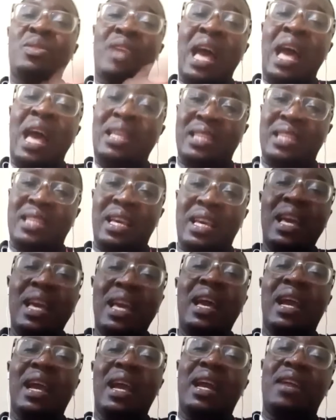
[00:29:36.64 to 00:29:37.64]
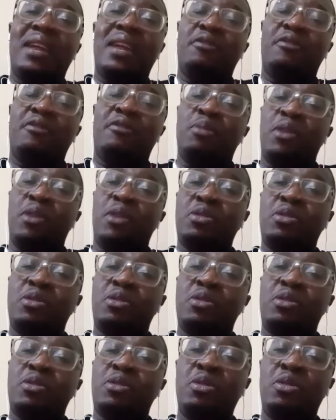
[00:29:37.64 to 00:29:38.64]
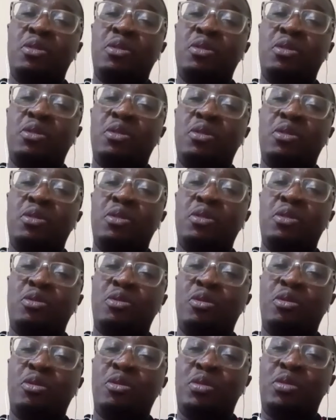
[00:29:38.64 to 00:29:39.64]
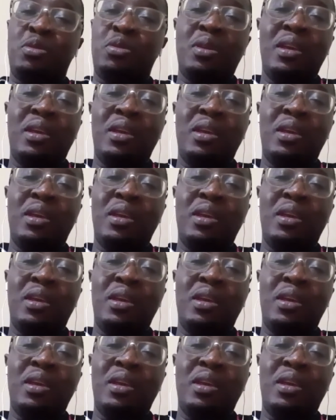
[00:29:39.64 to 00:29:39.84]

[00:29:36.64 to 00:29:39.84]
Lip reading: ask, Ghana football is going to lose.